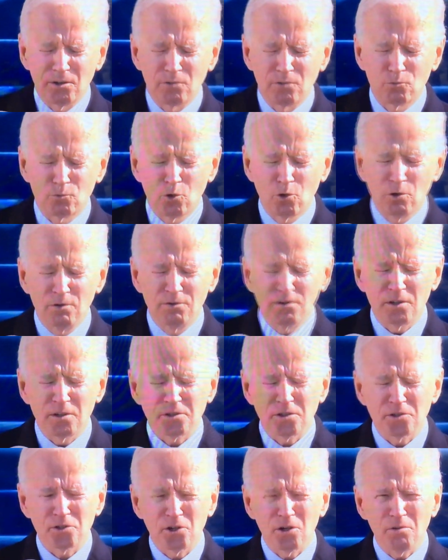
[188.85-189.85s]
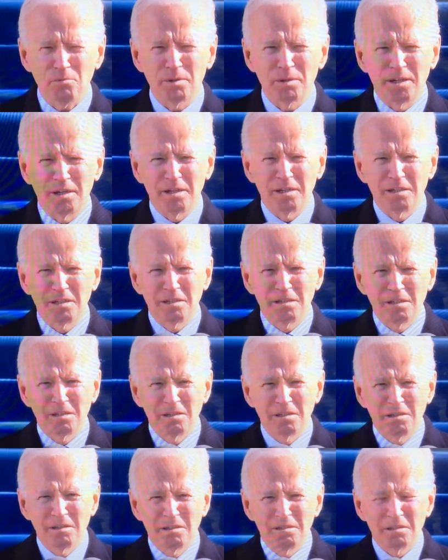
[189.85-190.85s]
rural versus urban,
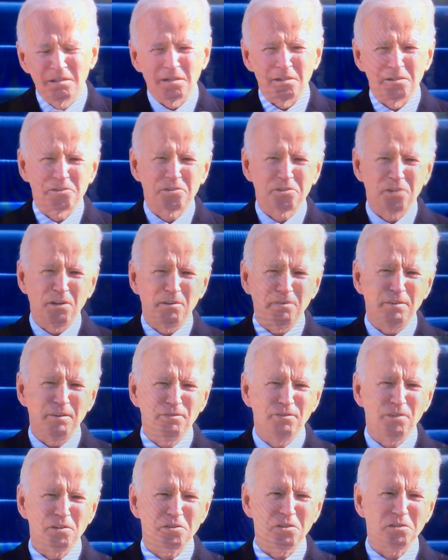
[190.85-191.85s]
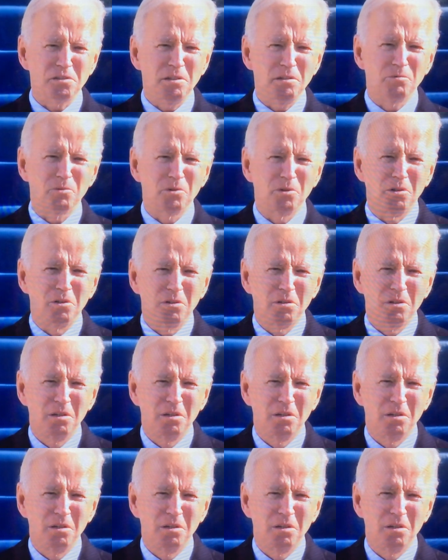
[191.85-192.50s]
conservative versus liberal.